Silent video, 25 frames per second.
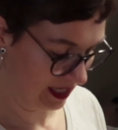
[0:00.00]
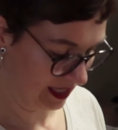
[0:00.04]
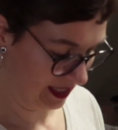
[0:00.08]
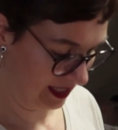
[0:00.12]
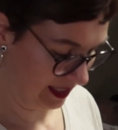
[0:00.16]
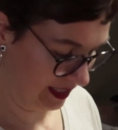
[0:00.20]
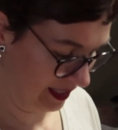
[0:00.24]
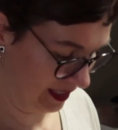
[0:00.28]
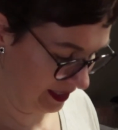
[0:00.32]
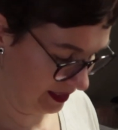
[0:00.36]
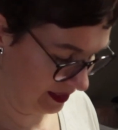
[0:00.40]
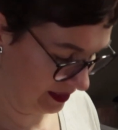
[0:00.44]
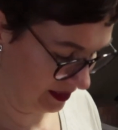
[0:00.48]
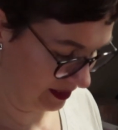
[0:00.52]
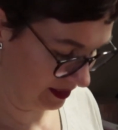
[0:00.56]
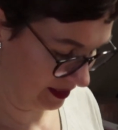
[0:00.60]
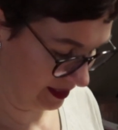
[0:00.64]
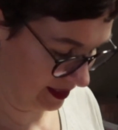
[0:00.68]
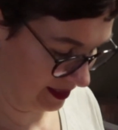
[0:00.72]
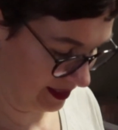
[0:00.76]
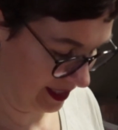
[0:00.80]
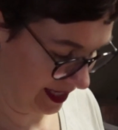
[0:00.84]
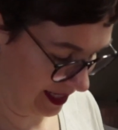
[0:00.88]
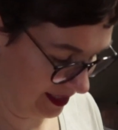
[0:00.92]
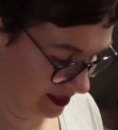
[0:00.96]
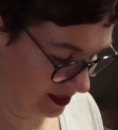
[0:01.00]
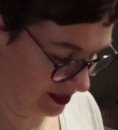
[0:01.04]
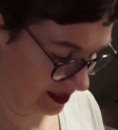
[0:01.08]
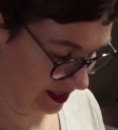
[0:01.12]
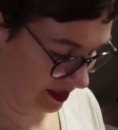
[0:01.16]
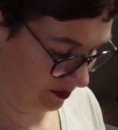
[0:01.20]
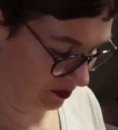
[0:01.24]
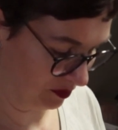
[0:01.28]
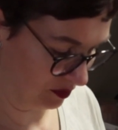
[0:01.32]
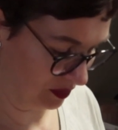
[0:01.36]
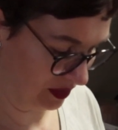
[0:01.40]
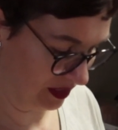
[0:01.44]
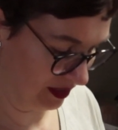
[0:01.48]
and it ended
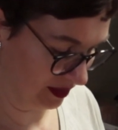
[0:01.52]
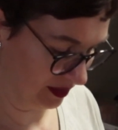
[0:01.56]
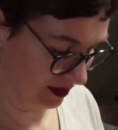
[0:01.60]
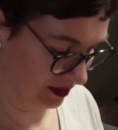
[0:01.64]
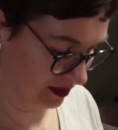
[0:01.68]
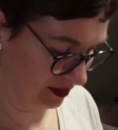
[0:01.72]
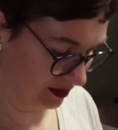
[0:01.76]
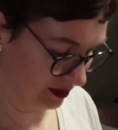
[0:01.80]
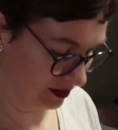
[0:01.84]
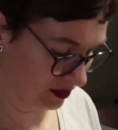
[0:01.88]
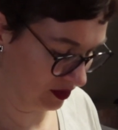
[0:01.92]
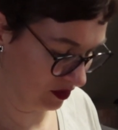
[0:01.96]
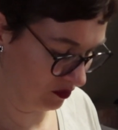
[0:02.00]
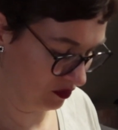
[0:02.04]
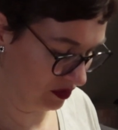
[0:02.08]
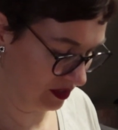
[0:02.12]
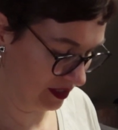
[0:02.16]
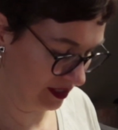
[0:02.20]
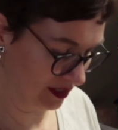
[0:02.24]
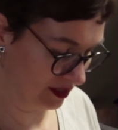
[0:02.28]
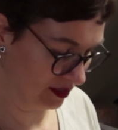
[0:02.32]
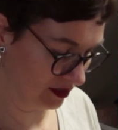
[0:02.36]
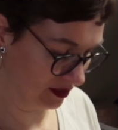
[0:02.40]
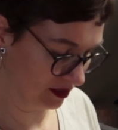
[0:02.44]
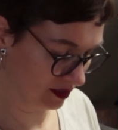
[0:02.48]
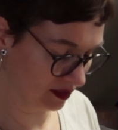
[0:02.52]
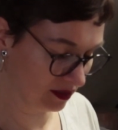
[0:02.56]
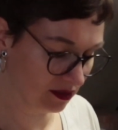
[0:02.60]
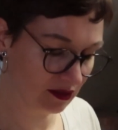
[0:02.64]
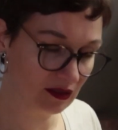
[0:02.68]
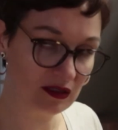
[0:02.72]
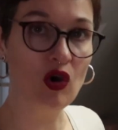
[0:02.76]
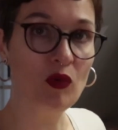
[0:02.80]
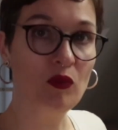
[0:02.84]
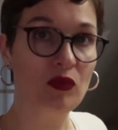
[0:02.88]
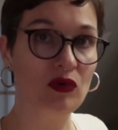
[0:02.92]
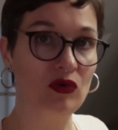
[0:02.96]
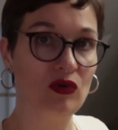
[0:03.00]
up being a complete
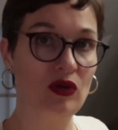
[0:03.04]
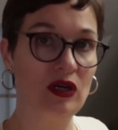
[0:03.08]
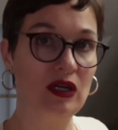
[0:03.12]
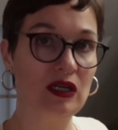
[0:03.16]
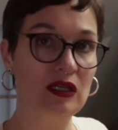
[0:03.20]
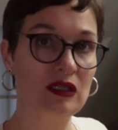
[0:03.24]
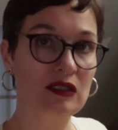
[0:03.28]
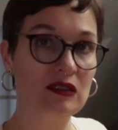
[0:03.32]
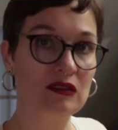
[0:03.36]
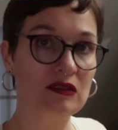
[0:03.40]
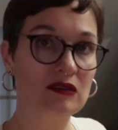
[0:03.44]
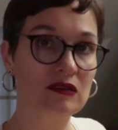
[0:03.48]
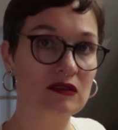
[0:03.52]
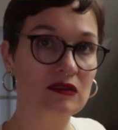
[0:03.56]
opera.